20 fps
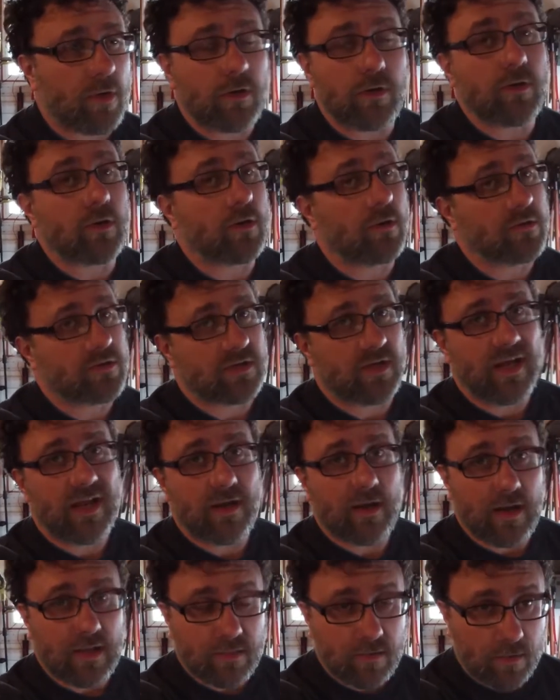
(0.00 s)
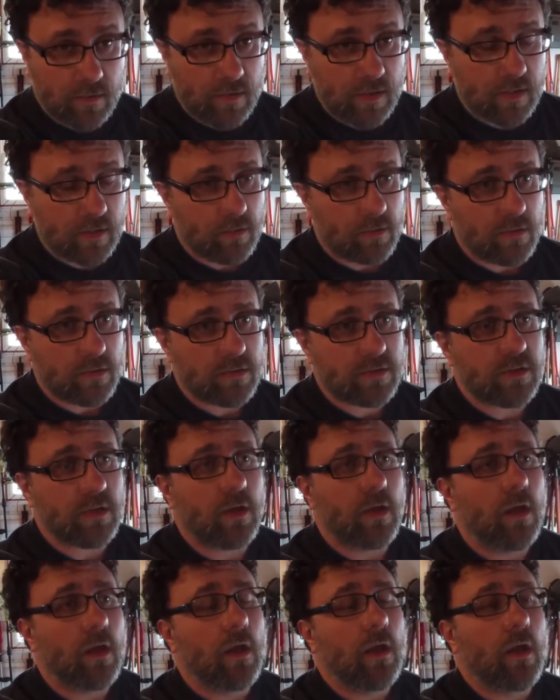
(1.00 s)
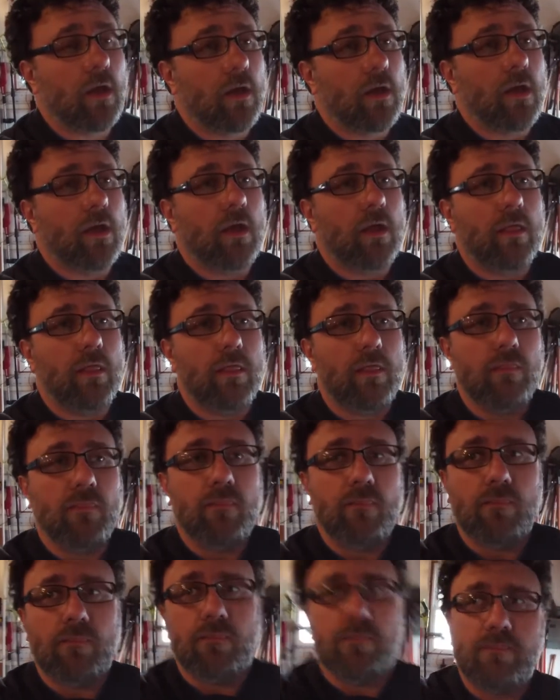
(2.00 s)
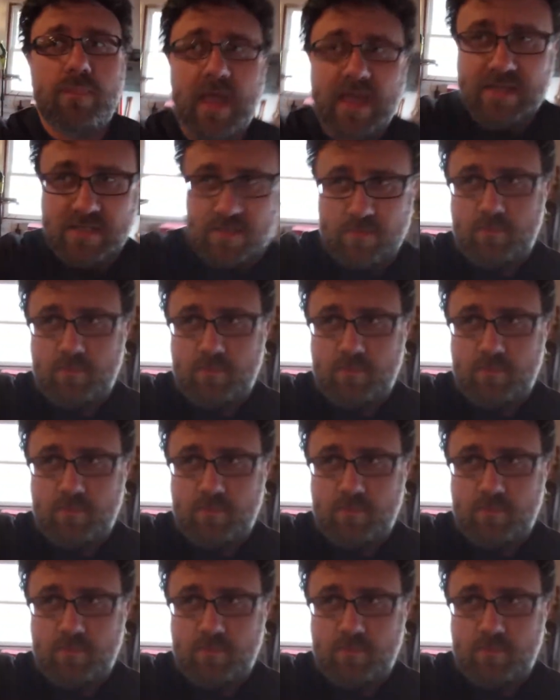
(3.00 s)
You can also get it at their dealers. That's the